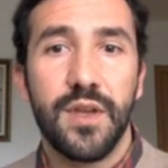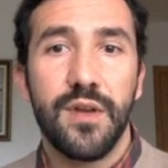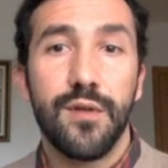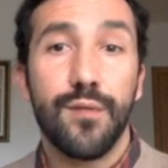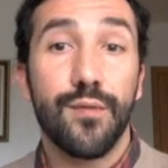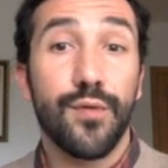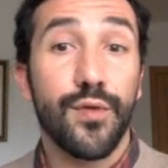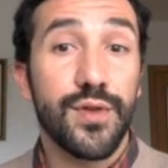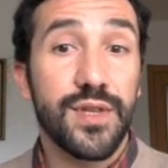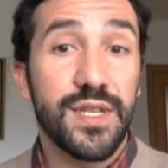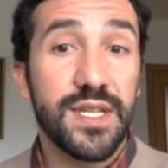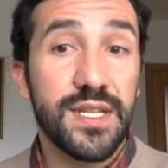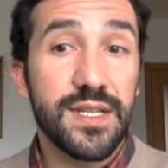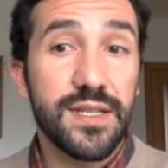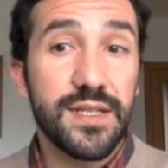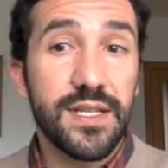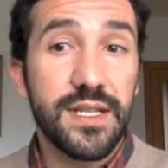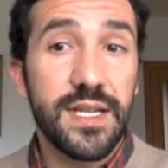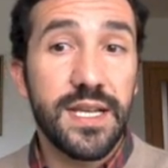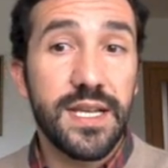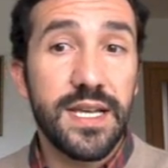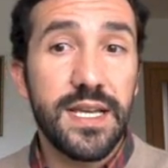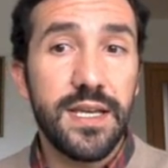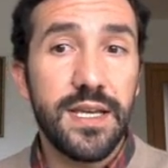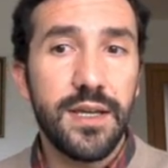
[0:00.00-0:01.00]
From
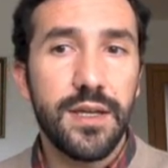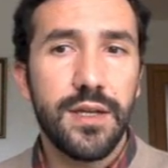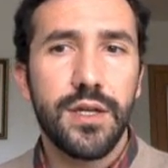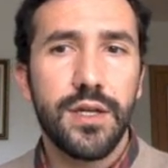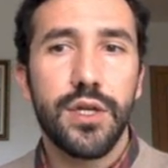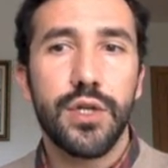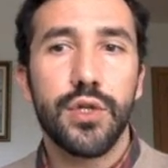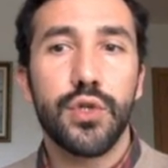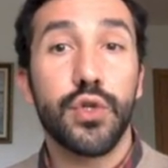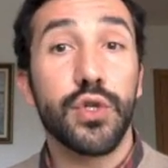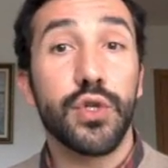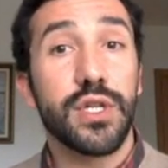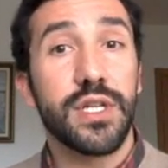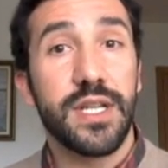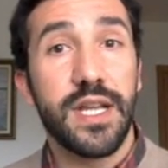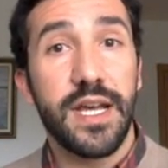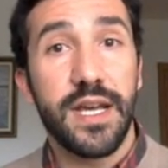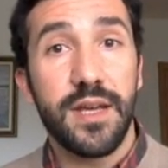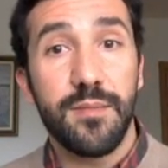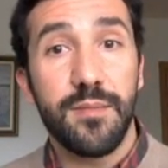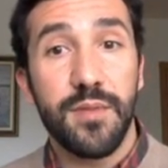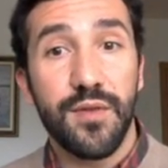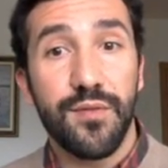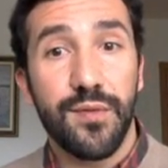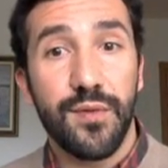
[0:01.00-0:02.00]
yesterday to the day
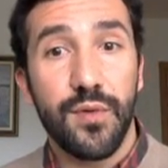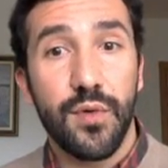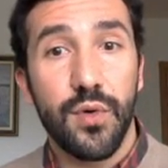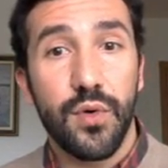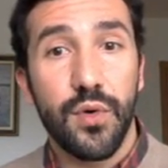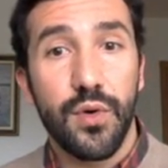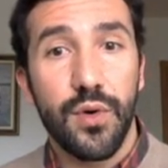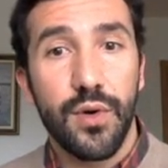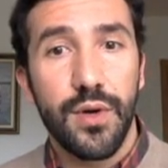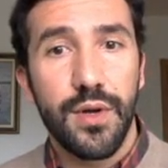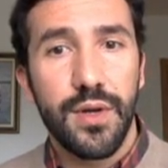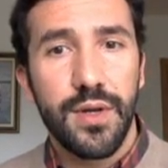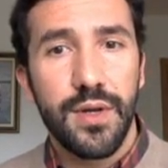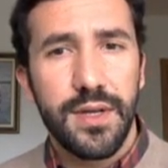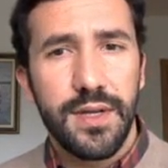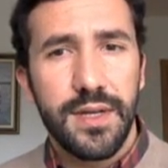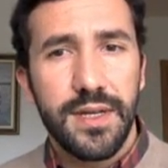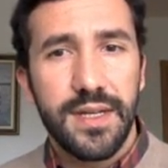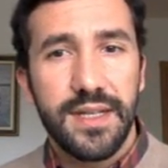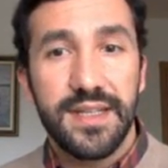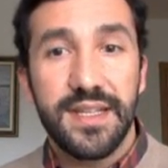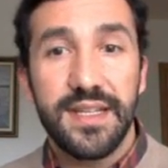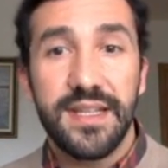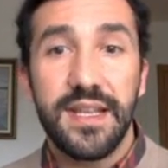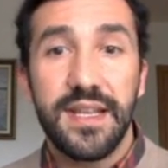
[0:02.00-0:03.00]
before.
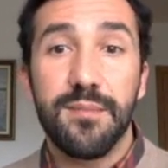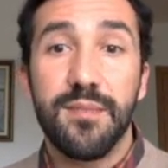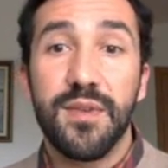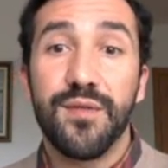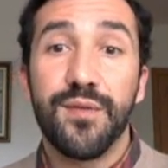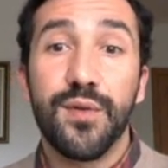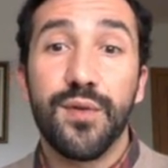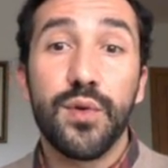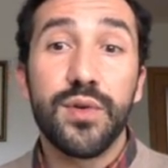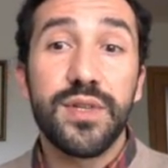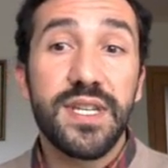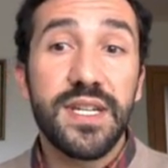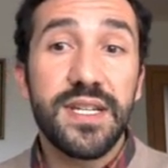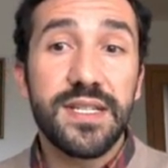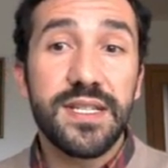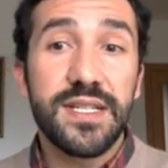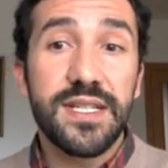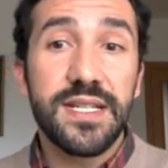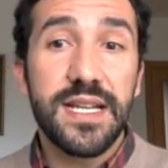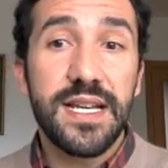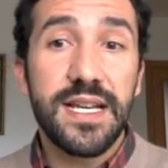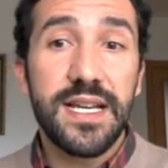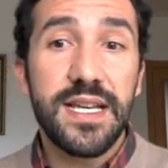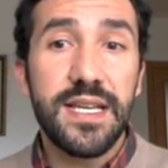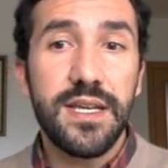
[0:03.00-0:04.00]
The day before
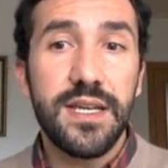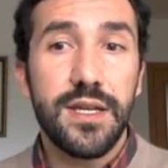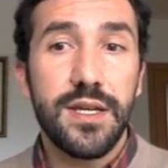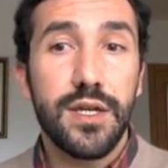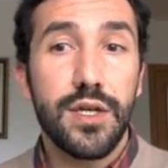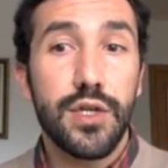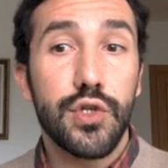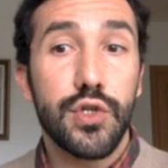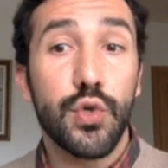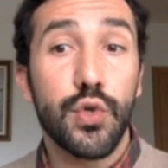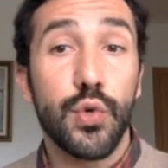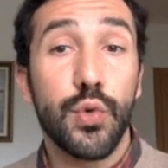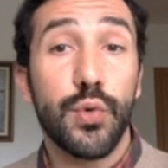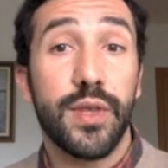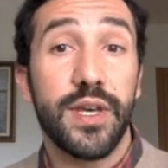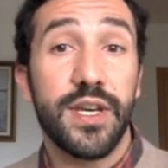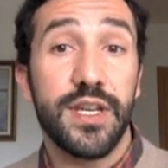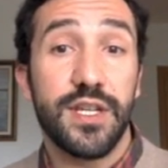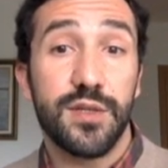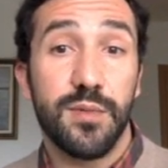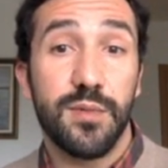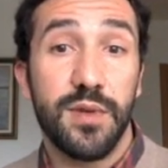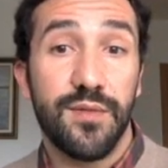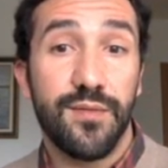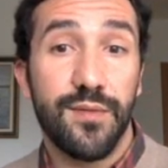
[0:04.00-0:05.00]
yesterday, 2
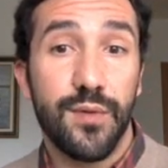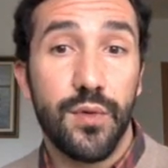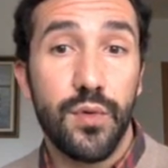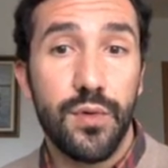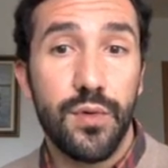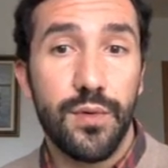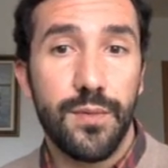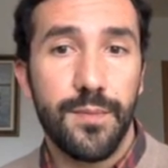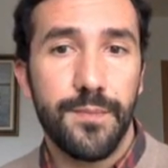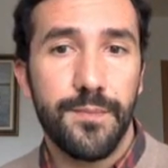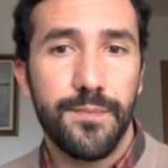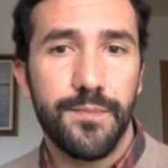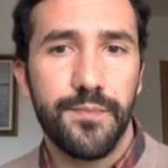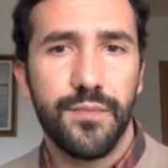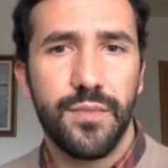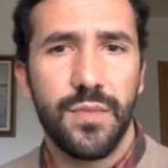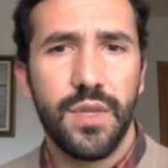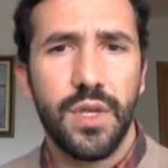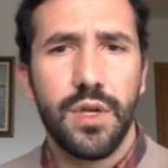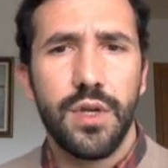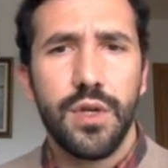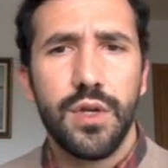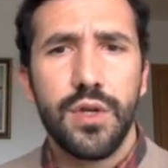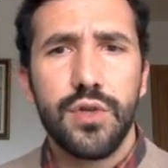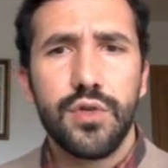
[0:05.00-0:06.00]
days before.
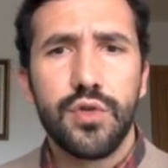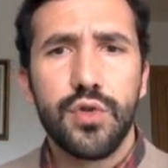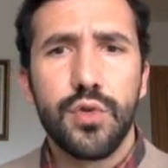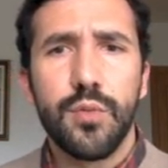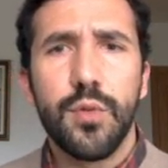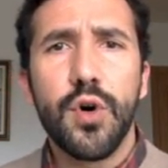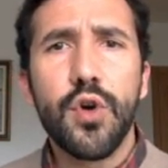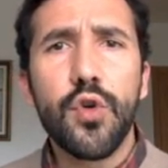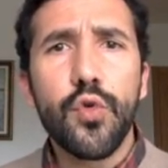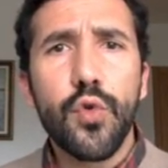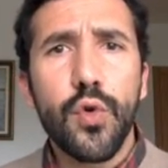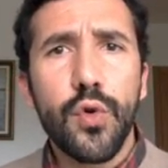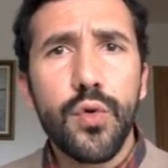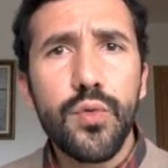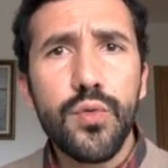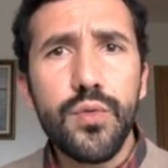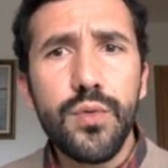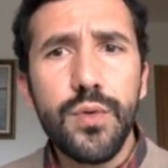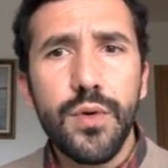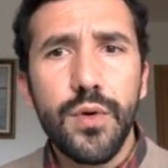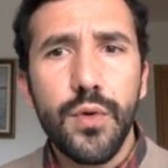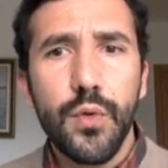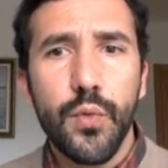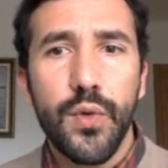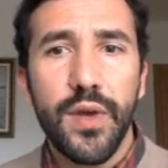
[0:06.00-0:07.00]
Tomorrow
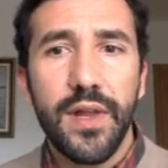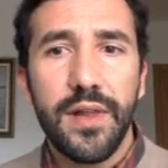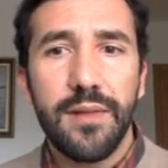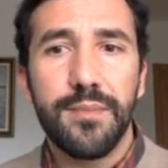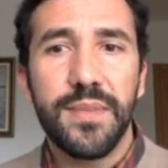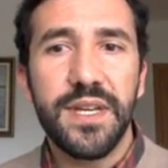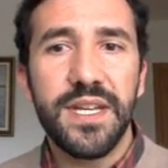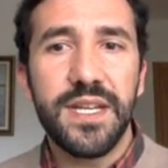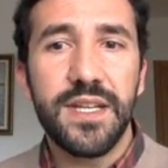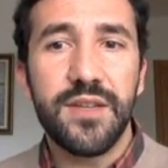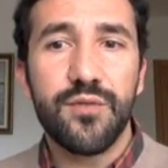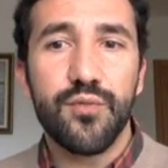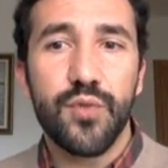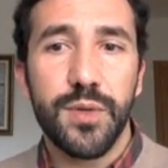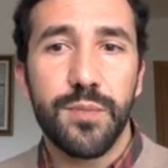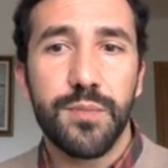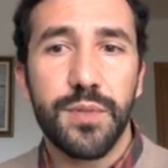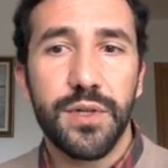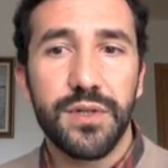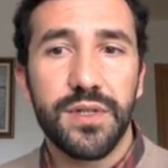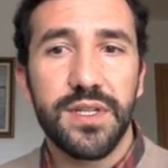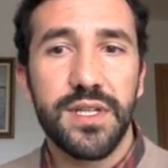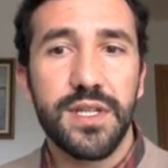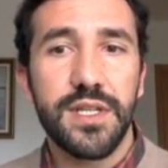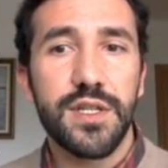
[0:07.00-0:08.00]
will be in
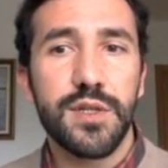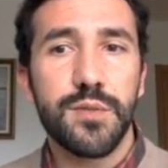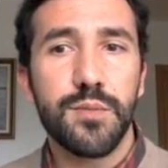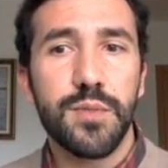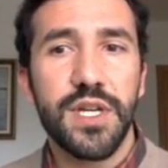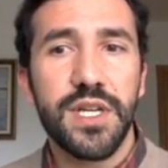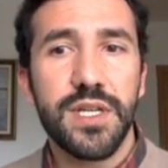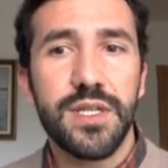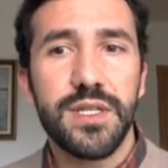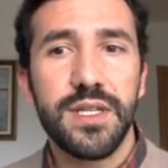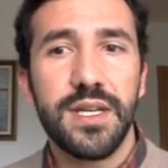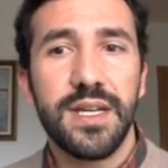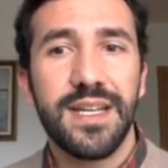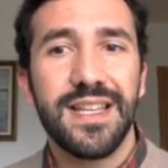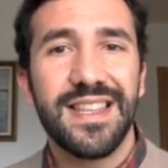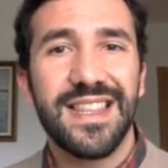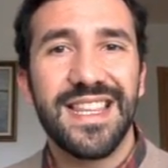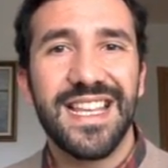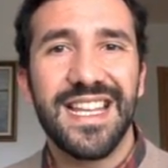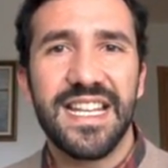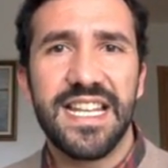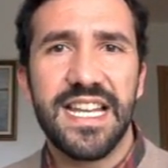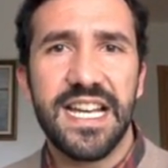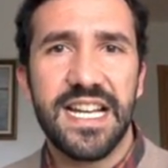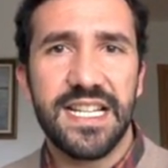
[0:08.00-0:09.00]
reported speech the
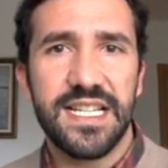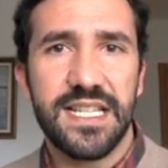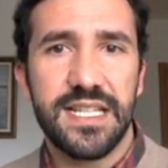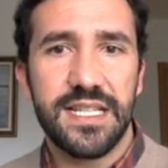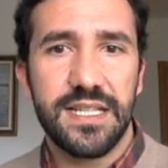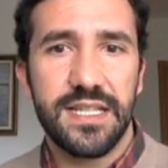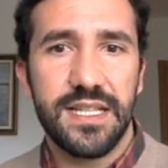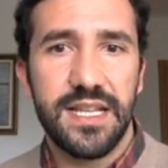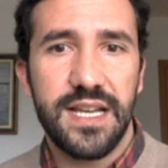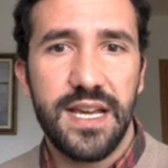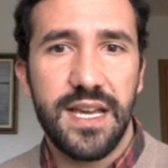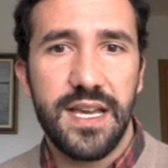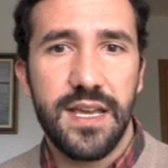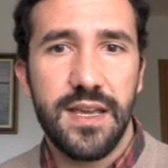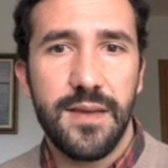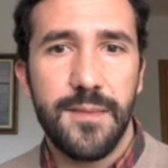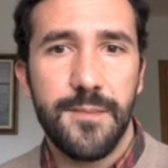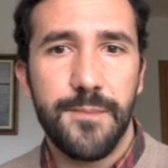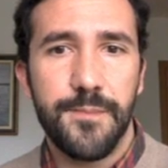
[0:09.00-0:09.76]
next day.